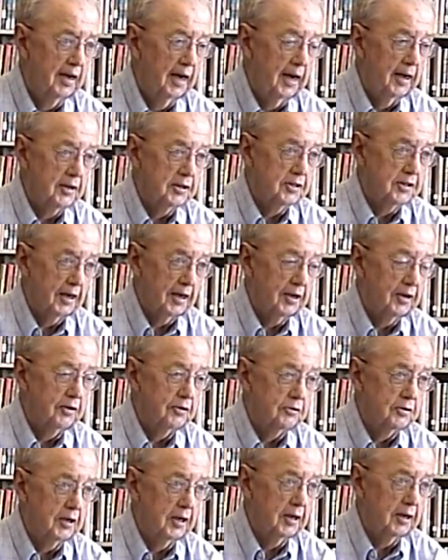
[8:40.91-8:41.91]
And a second
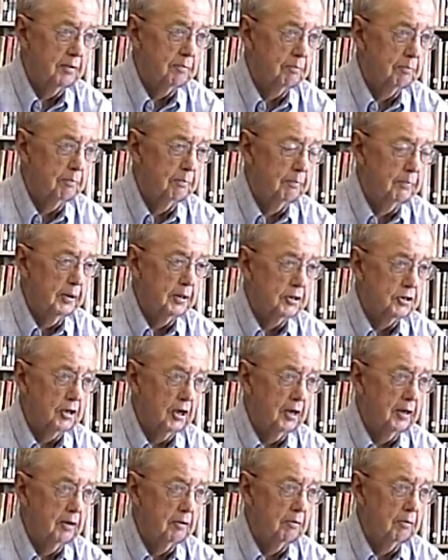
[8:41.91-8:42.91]
lieutenant, big
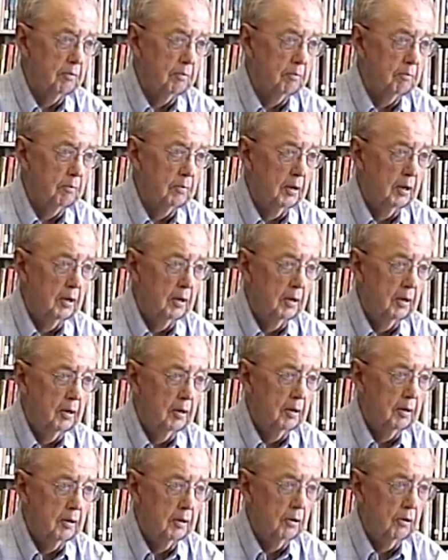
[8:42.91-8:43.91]
shiny
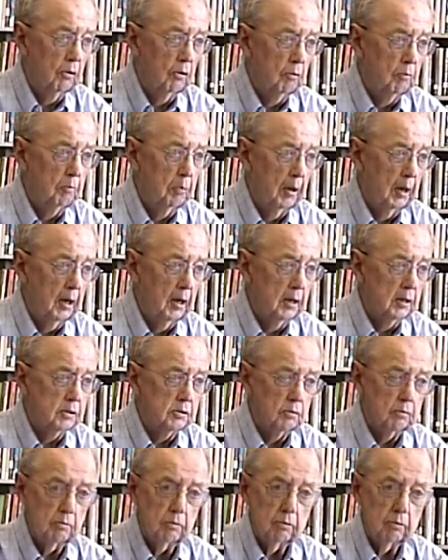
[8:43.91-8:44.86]
gold bars.